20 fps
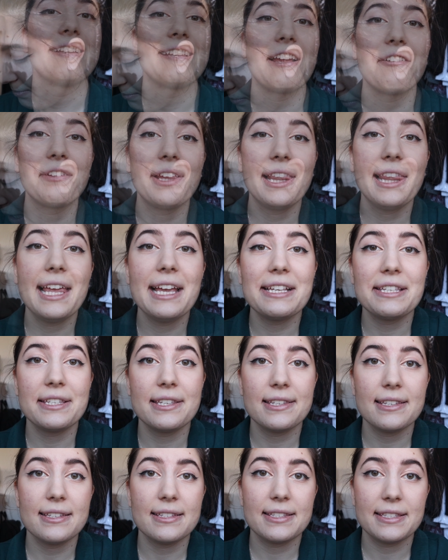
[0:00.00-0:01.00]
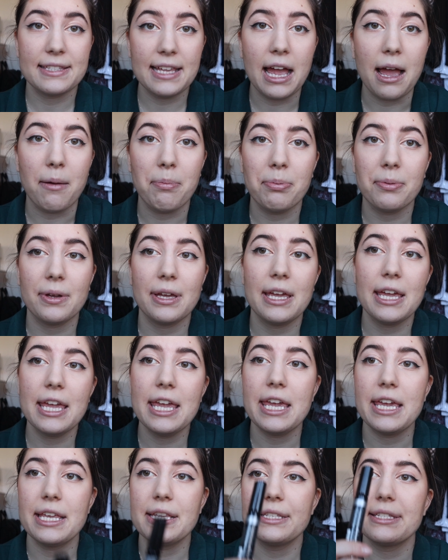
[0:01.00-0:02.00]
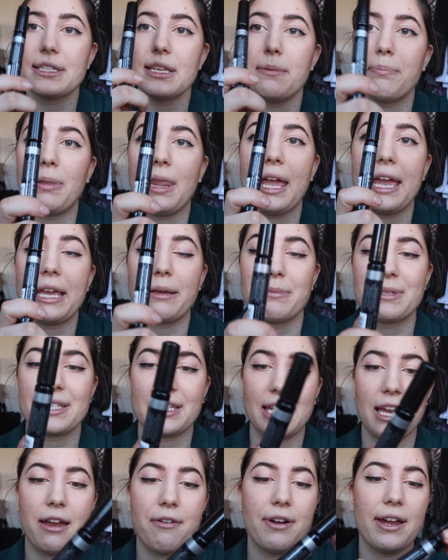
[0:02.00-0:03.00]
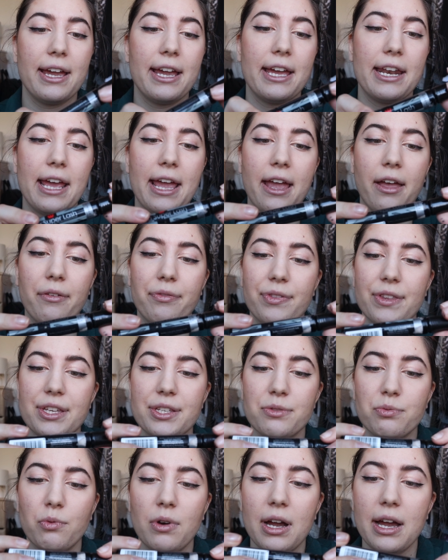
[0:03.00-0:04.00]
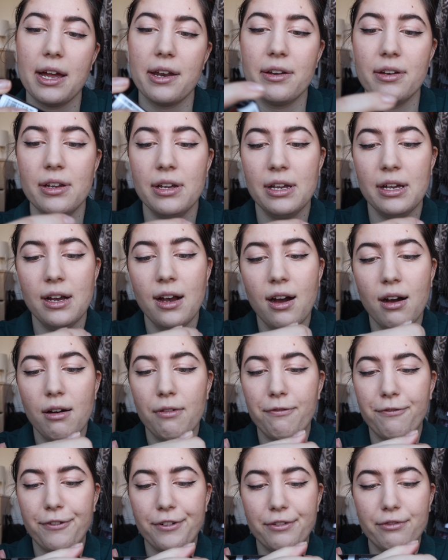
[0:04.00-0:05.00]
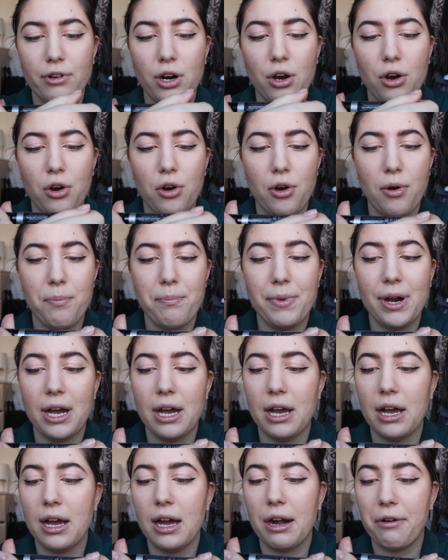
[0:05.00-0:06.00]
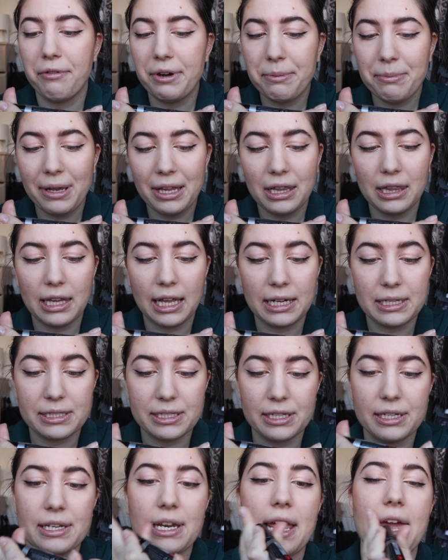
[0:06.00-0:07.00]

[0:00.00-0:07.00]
Now the last step is applying mascara, and I have this one from Rimmel London